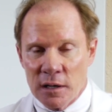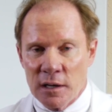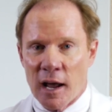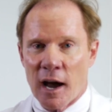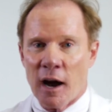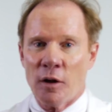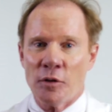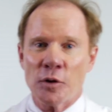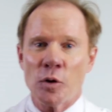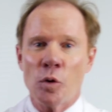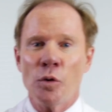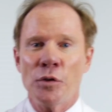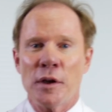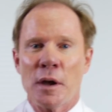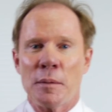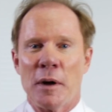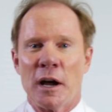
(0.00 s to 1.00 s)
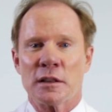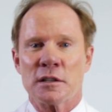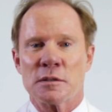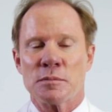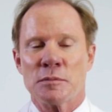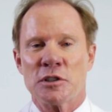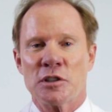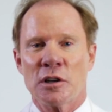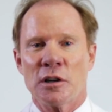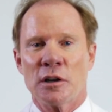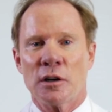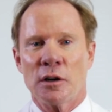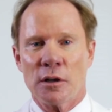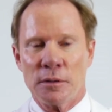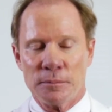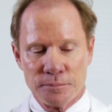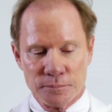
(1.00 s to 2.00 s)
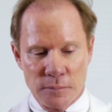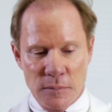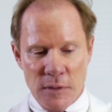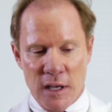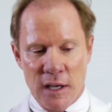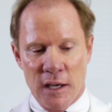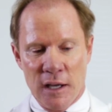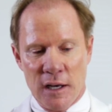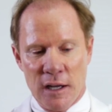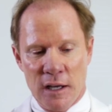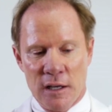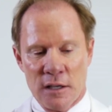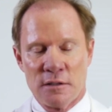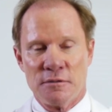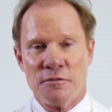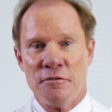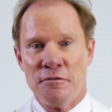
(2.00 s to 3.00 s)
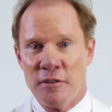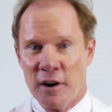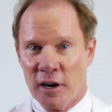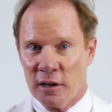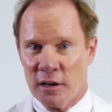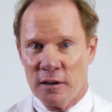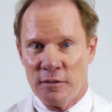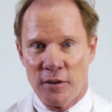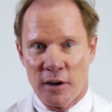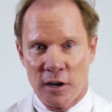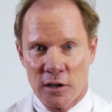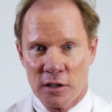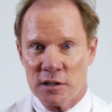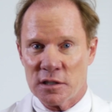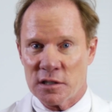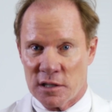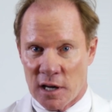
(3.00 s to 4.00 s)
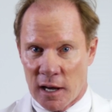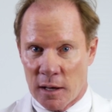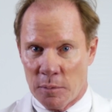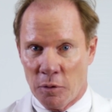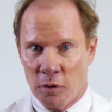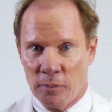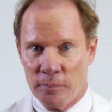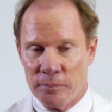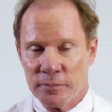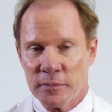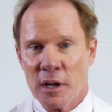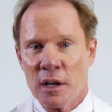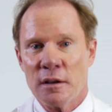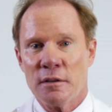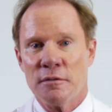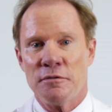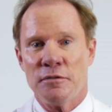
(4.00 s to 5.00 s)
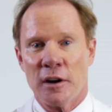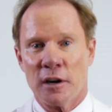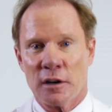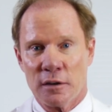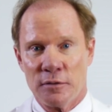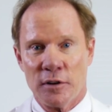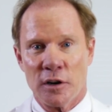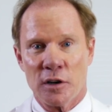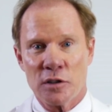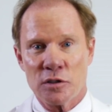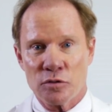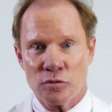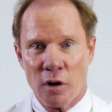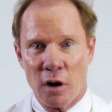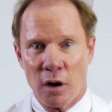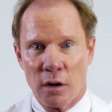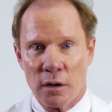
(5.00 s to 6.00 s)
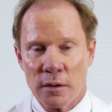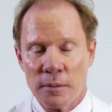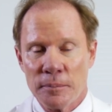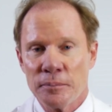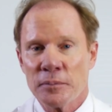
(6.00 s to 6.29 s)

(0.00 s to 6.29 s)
Now, the cool thing about this material, it is very, very stable, very, very strong.